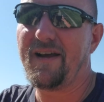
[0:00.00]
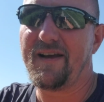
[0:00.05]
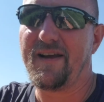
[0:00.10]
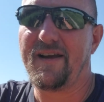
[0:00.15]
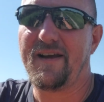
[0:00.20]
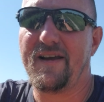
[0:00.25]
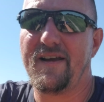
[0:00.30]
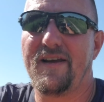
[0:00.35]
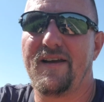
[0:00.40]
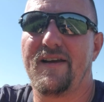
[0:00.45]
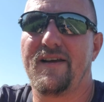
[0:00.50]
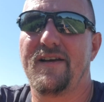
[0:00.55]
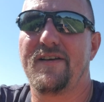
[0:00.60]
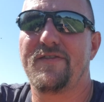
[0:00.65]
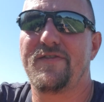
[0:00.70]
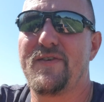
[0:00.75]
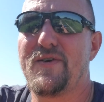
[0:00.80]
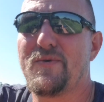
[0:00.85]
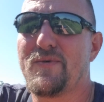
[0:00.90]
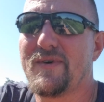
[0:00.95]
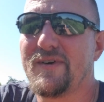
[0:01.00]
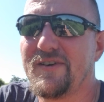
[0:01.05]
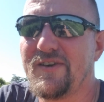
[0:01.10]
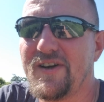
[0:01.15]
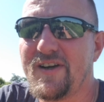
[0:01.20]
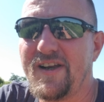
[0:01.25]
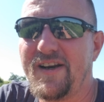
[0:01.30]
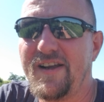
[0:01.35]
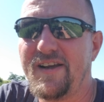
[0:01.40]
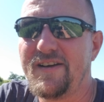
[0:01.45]
if you were
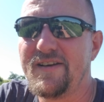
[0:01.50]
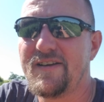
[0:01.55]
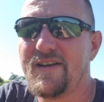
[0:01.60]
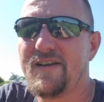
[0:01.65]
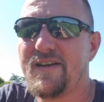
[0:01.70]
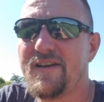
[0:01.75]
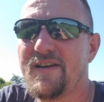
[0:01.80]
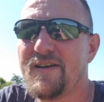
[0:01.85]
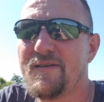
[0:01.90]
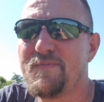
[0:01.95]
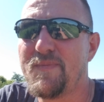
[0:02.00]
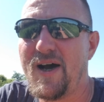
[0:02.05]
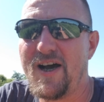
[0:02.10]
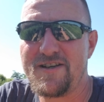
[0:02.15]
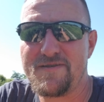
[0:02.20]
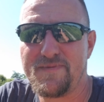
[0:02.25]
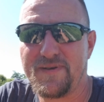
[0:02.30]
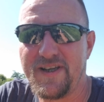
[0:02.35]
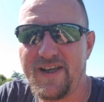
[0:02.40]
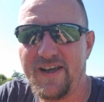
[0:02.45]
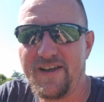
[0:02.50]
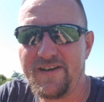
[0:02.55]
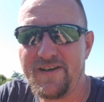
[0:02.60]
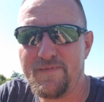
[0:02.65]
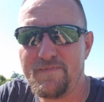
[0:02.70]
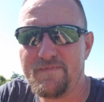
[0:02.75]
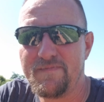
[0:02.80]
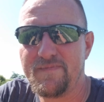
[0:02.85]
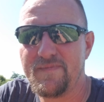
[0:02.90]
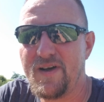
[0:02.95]
looking at possibly
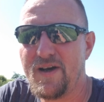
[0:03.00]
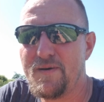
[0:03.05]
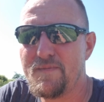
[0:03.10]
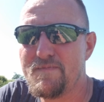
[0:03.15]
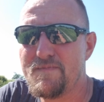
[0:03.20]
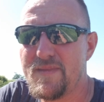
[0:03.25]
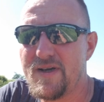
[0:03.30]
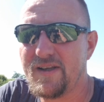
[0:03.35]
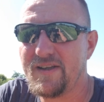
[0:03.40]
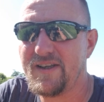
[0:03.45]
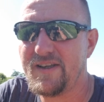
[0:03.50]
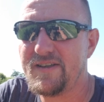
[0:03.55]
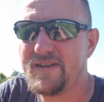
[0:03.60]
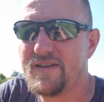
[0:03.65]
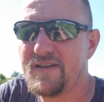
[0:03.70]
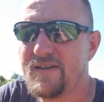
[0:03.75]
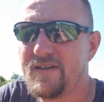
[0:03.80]
getting a Millett